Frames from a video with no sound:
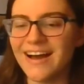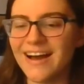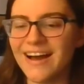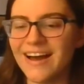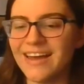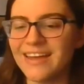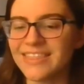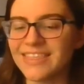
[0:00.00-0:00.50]

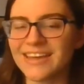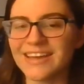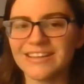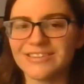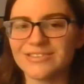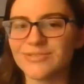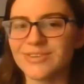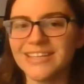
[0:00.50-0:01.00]
I think
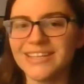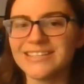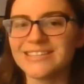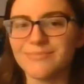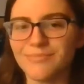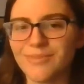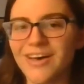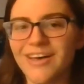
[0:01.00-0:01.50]
it's really
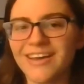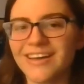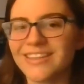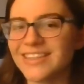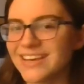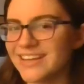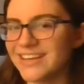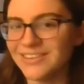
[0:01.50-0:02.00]
symbolic
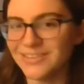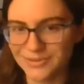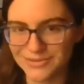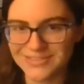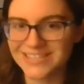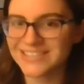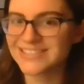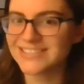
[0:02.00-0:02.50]
that he
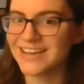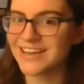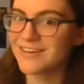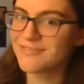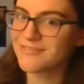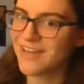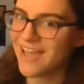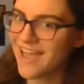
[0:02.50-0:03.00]
loses sight
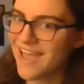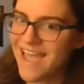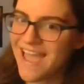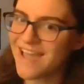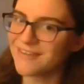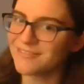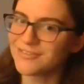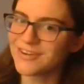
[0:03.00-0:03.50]
of
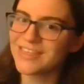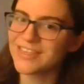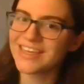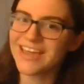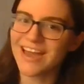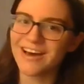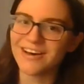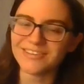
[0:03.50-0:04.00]

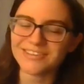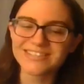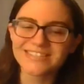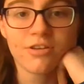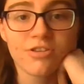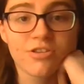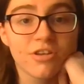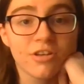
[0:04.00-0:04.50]
everything else.
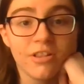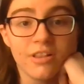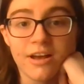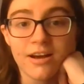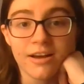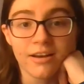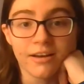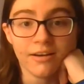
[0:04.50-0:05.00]

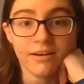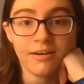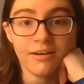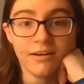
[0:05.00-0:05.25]
Shallan.